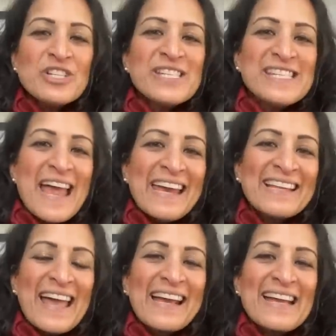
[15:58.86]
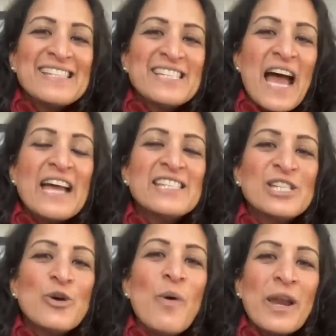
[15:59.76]
This is
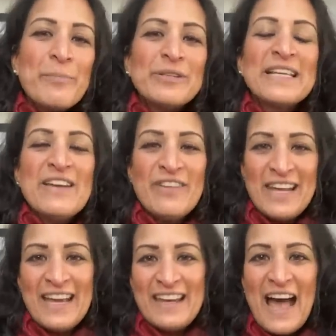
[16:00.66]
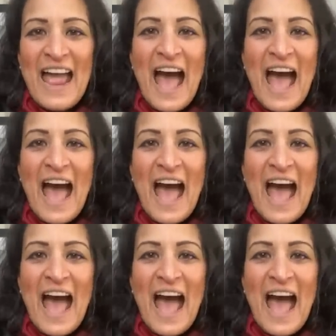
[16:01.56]
the business.